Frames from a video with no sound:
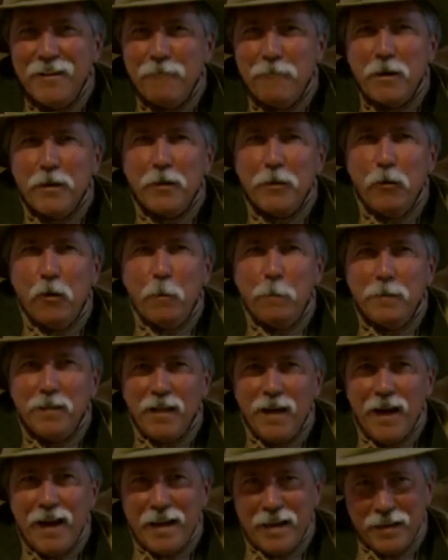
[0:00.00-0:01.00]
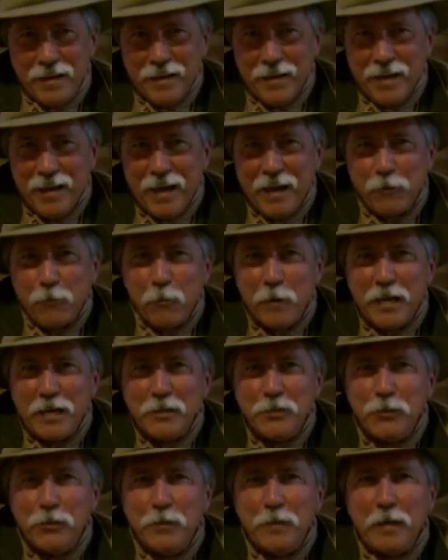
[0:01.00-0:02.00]
why don't you apply it at a
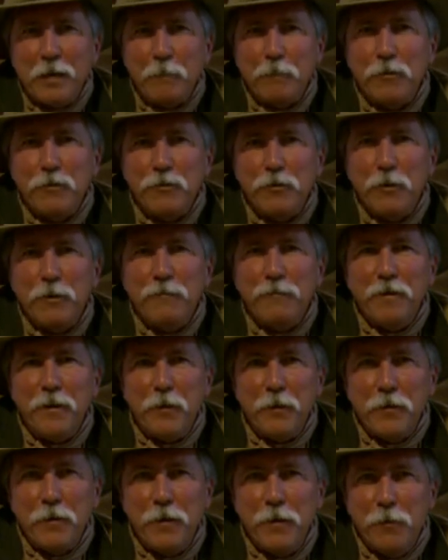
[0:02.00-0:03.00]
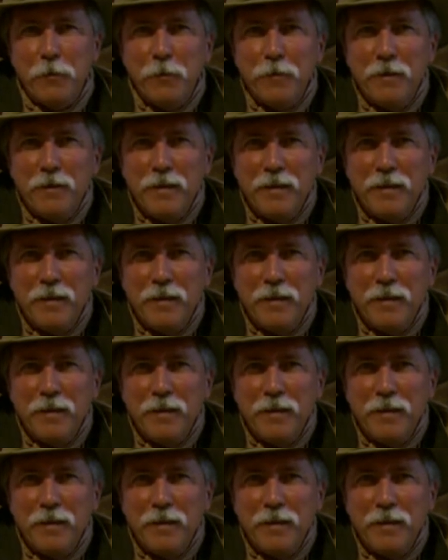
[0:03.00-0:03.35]
wing shooting preserve near you?